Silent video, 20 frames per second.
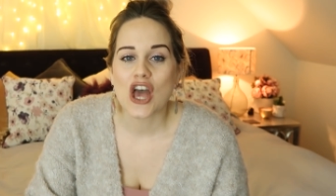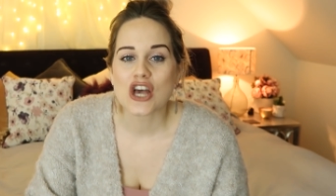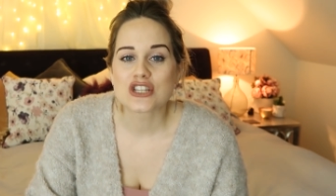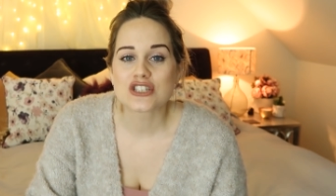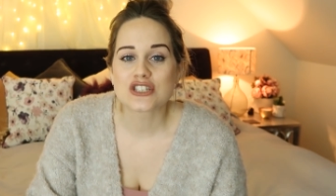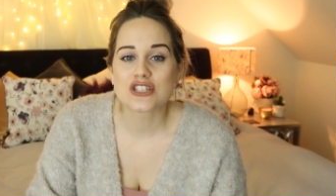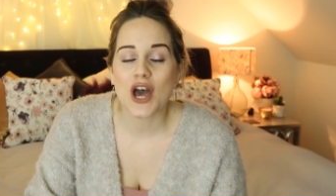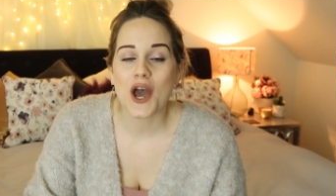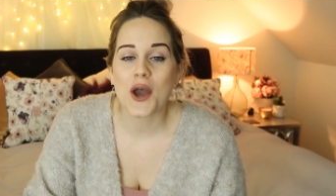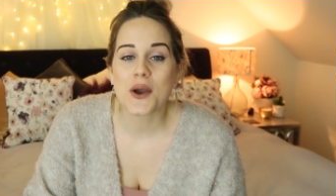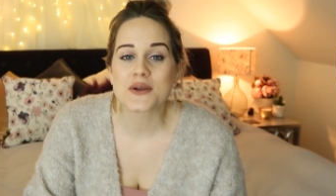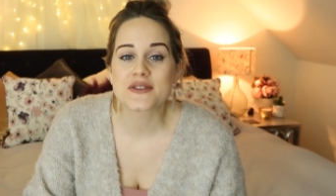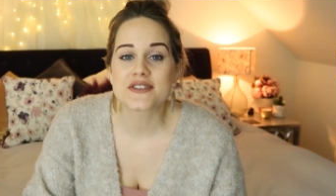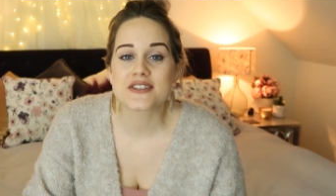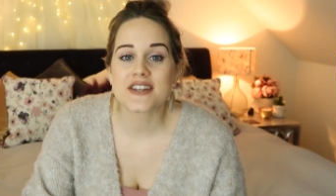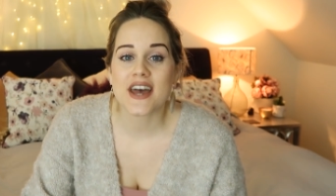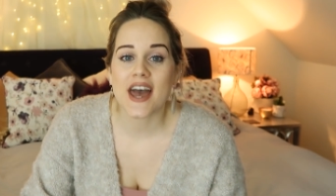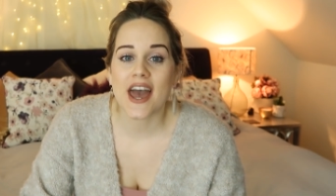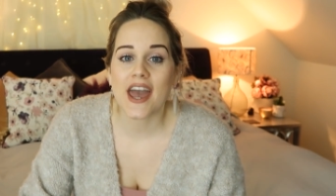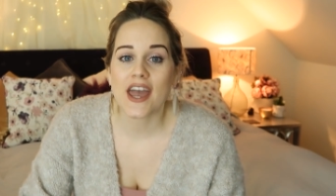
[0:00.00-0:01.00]
So
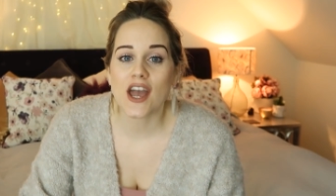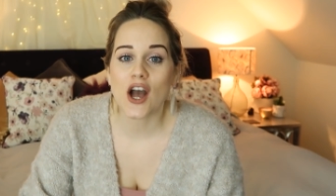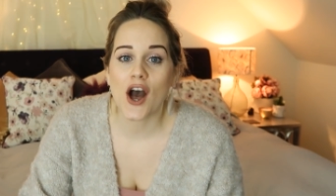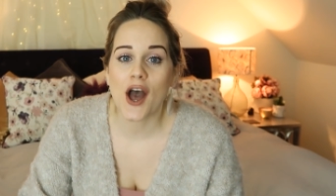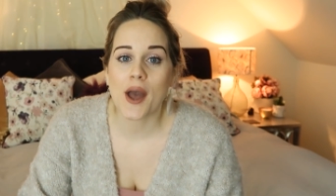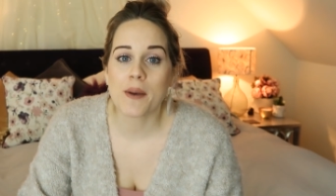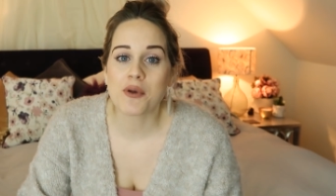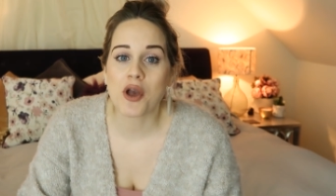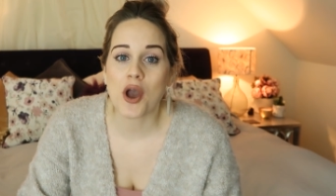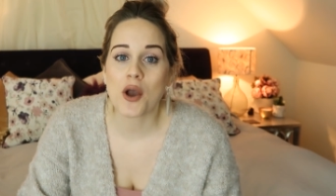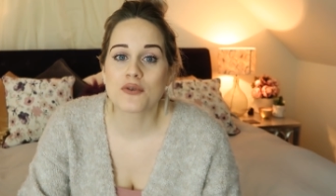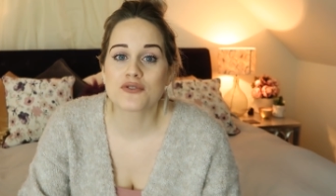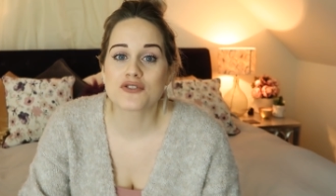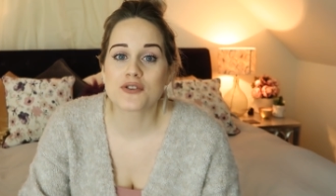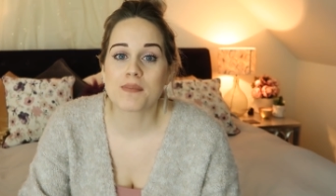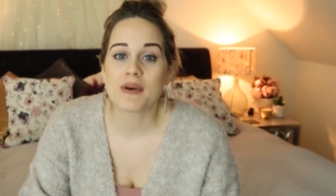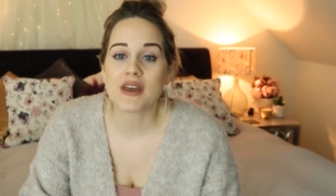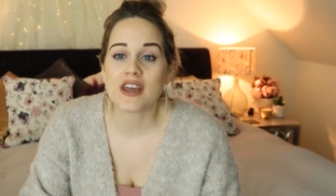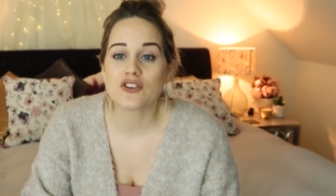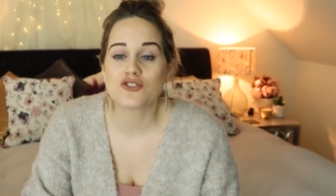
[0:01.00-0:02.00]
today I'm going
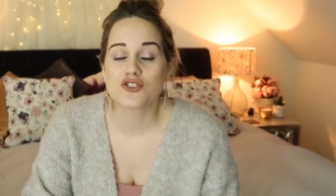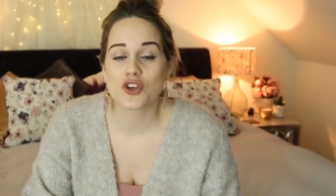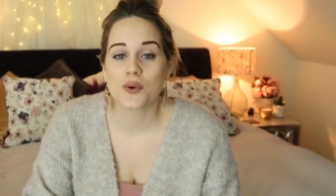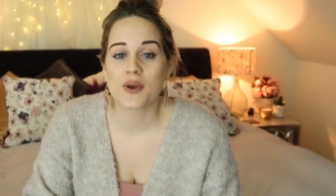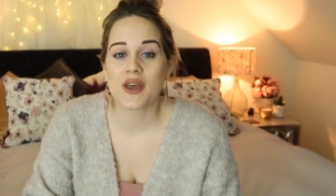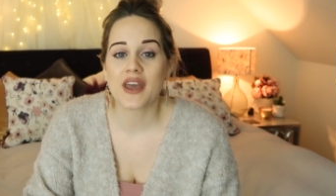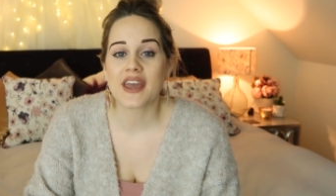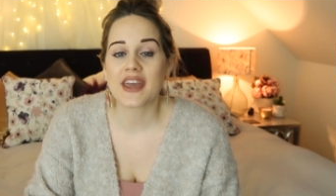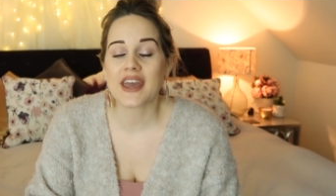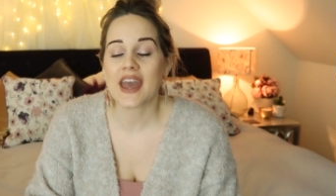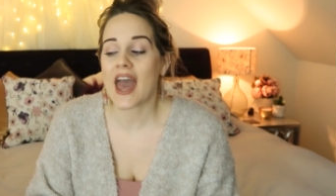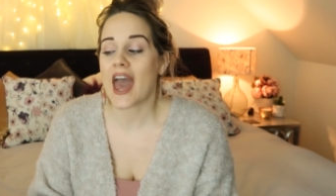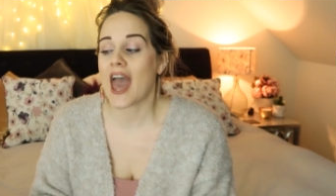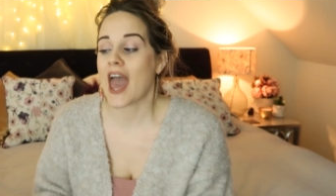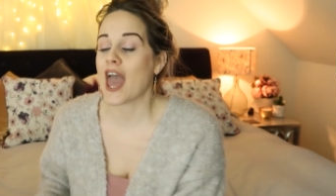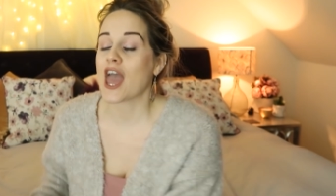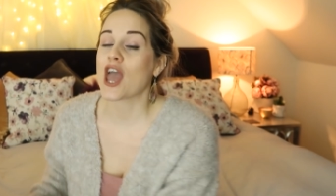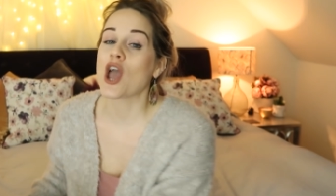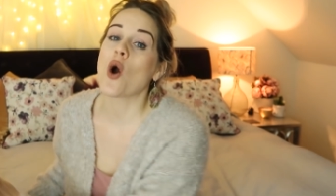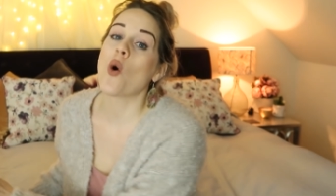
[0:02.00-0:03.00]
to be doing
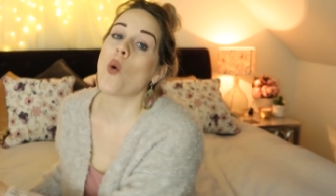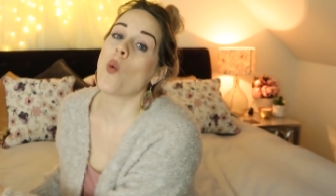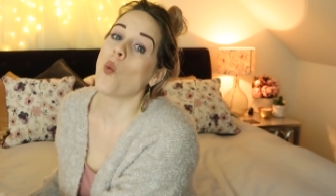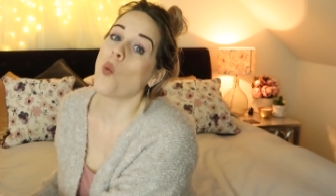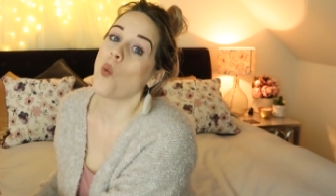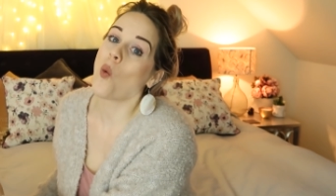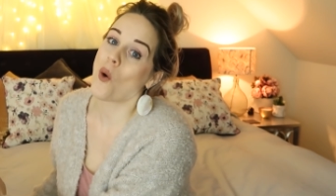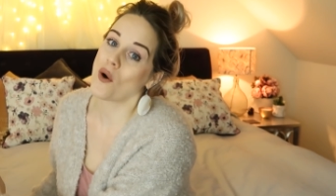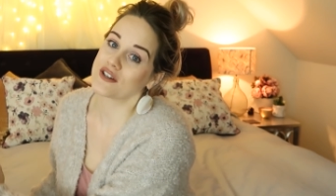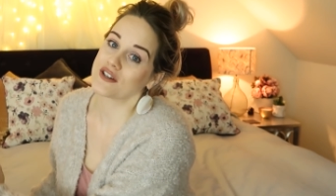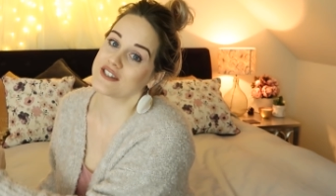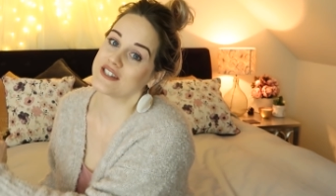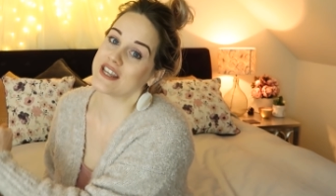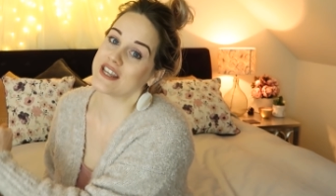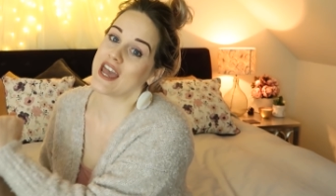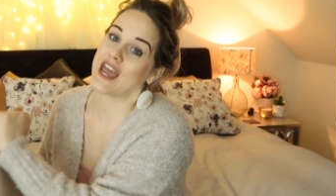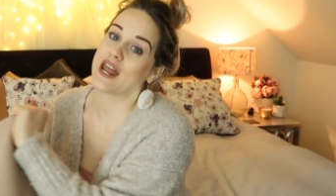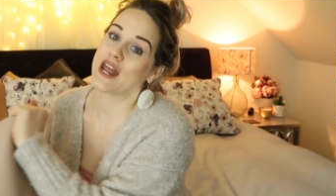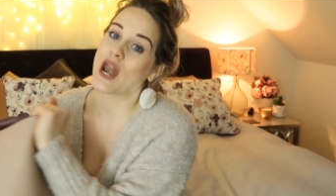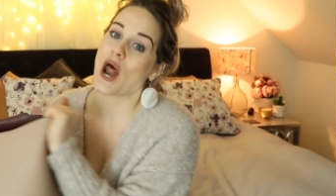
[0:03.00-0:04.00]
a what's
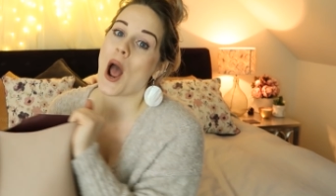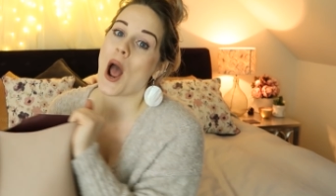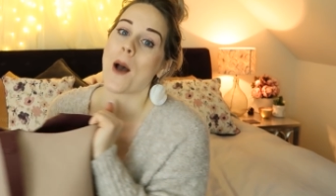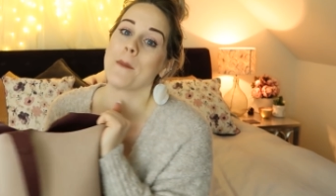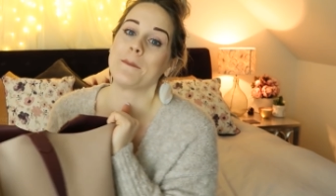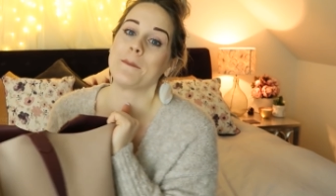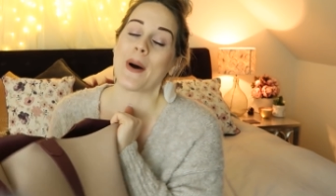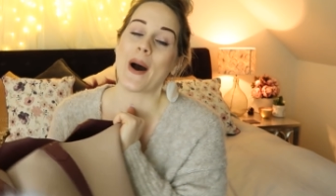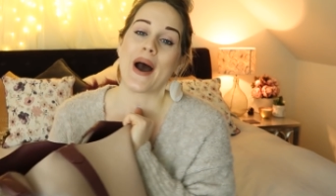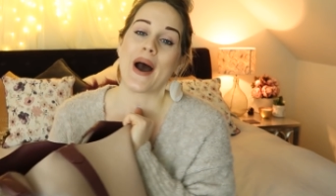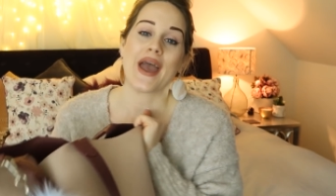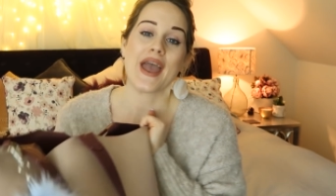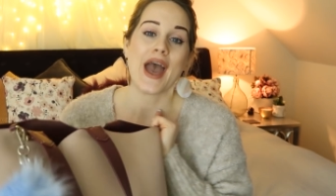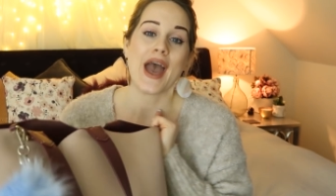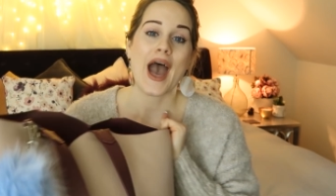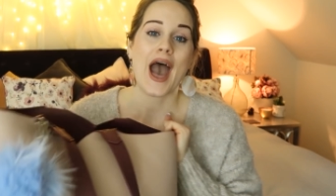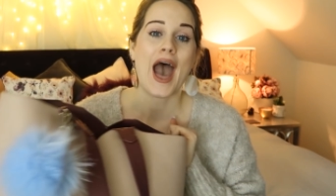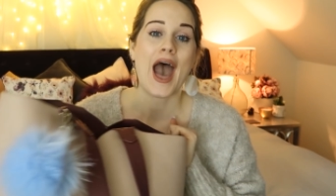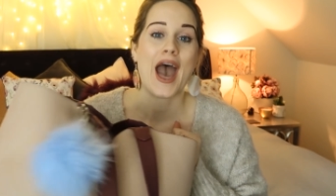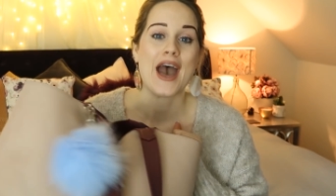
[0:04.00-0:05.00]
in my
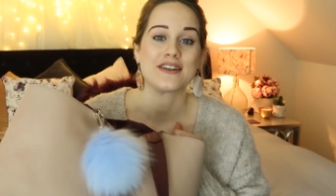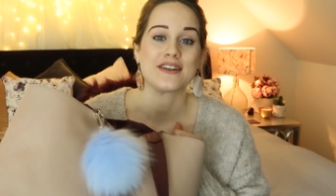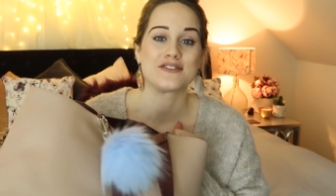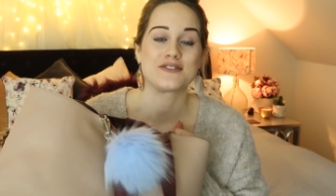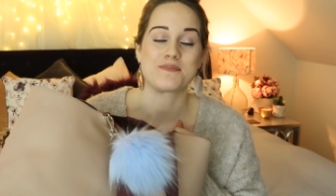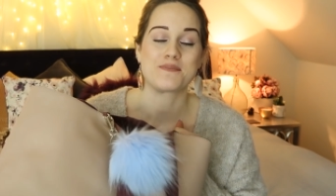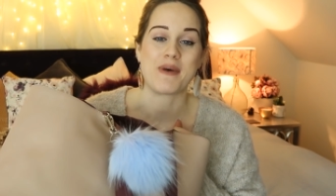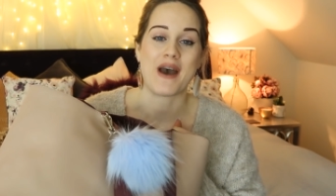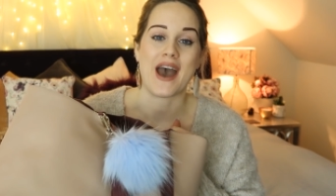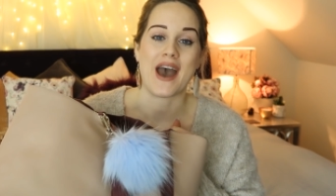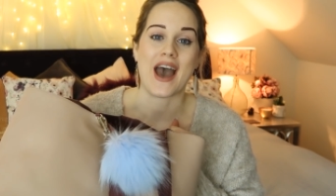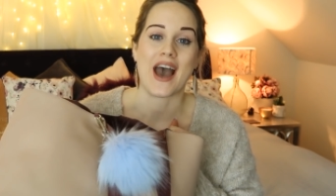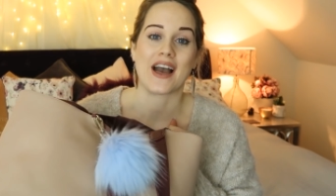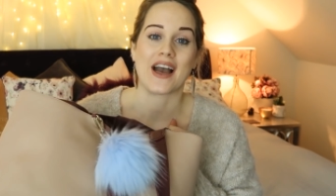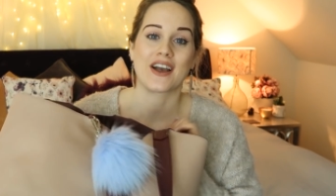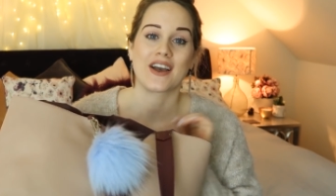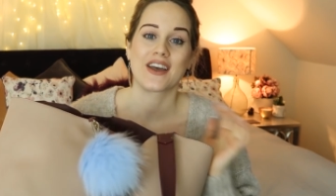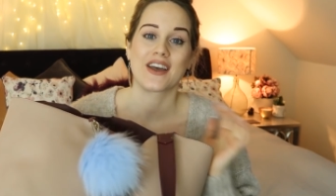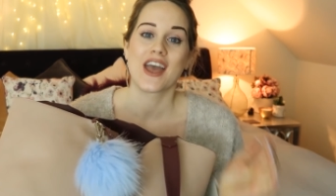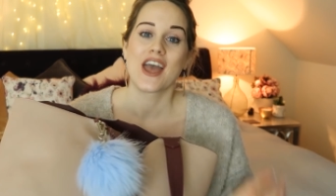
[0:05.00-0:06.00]

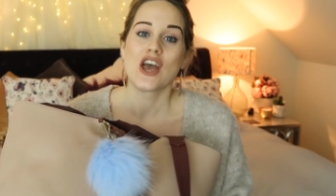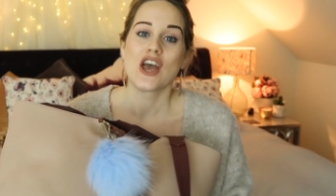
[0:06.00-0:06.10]
handbag.